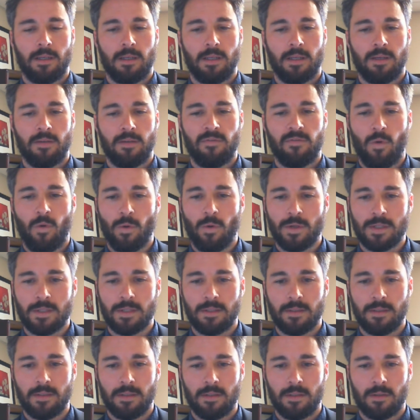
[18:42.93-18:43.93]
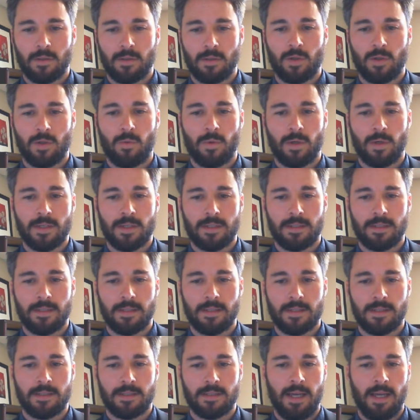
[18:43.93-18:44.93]
Forced or coerced to
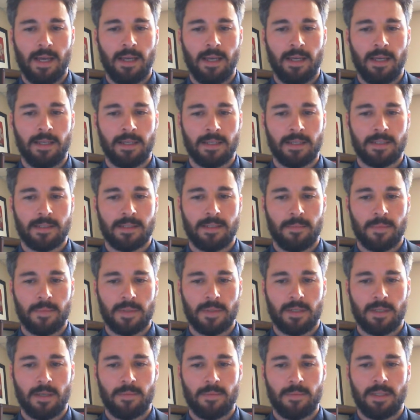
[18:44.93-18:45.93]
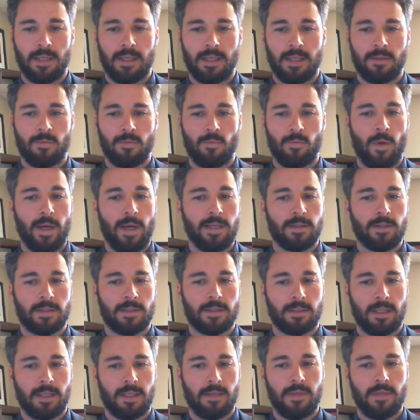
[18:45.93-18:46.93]
stay and accept substandard wages
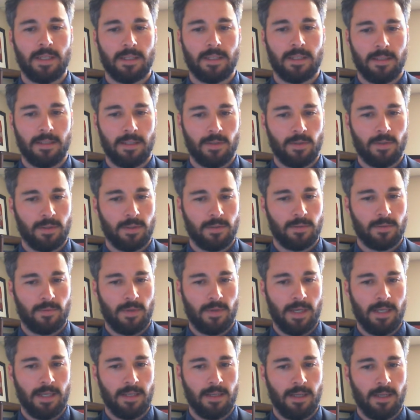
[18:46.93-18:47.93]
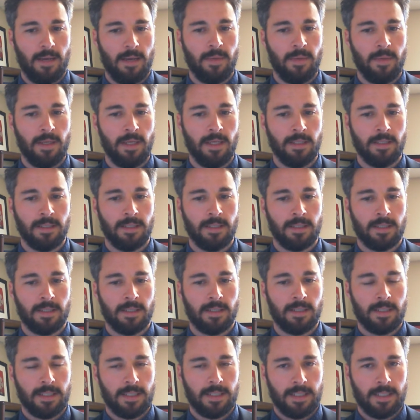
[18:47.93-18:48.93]
and living conditions, right? I mean,
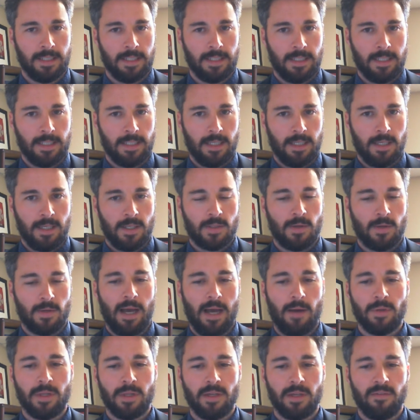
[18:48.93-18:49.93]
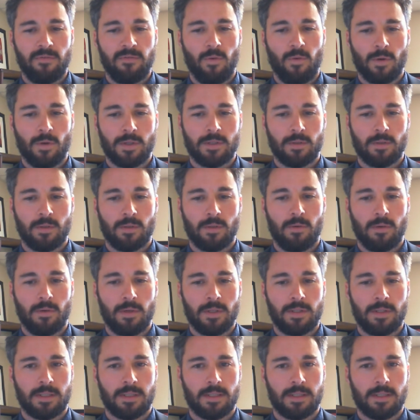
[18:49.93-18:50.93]
so how are they forced or
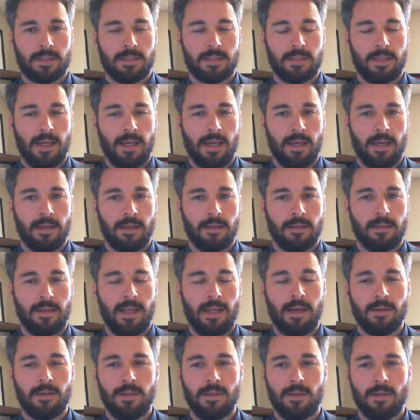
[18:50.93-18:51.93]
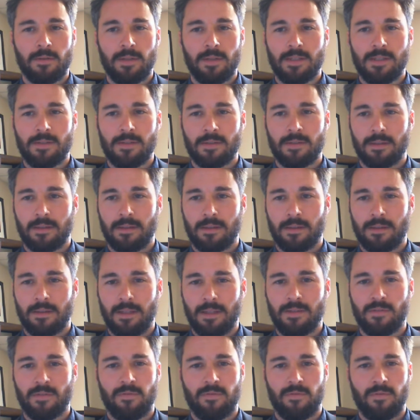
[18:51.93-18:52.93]
coerced to stay? Now,
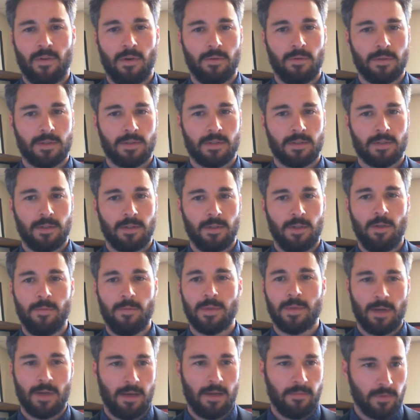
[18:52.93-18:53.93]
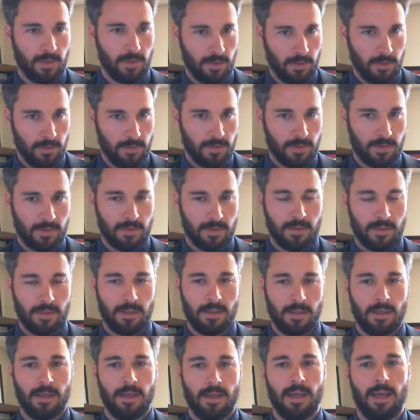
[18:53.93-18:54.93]
these folks, human traffickers
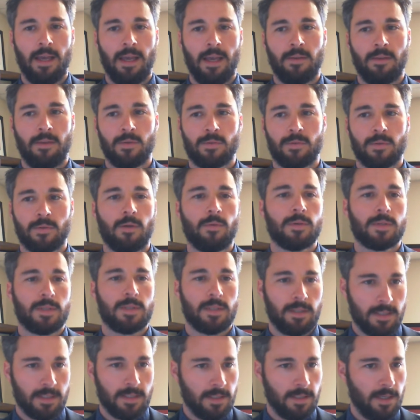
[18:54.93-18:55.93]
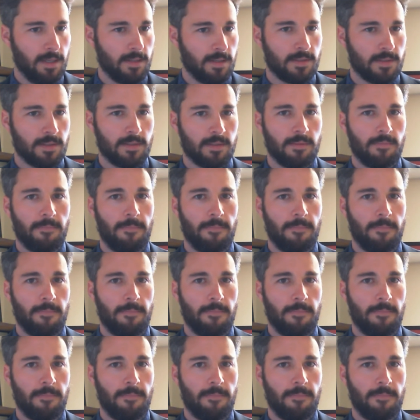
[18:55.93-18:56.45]
and the growers in this case,